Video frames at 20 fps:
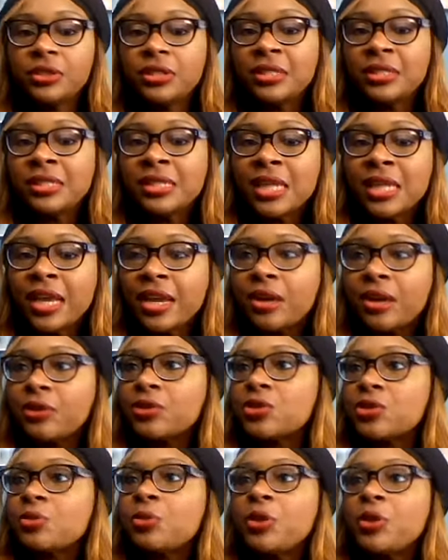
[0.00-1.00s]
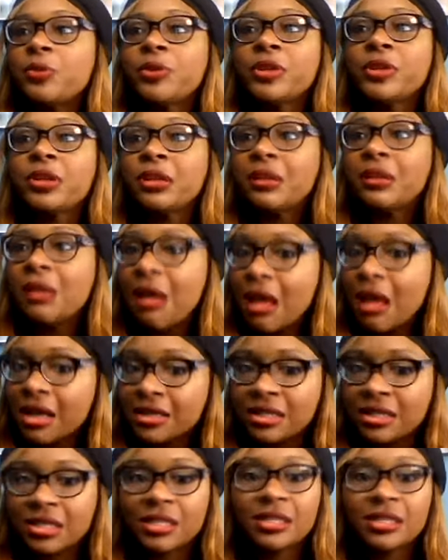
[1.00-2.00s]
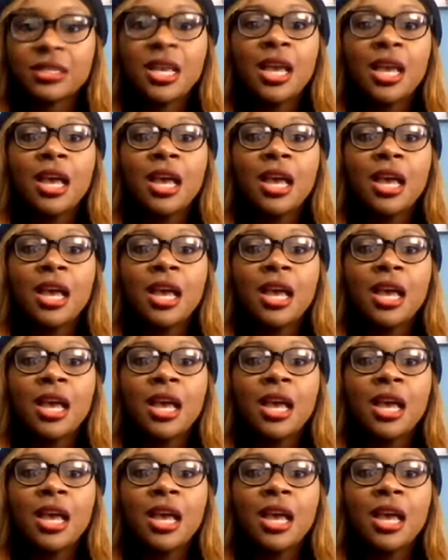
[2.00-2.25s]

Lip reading: sales? What were the losses?